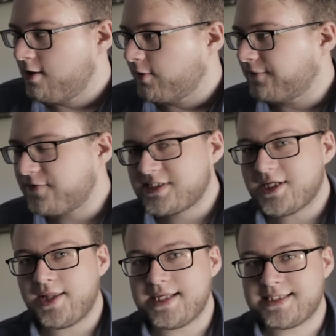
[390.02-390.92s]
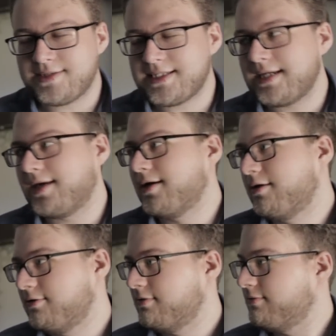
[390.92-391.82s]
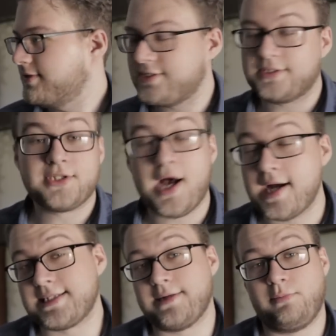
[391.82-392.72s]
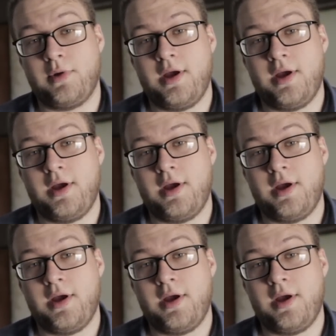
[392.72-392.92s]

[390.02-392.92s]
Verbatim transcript: When I first saw this, I was like, this looks awesome.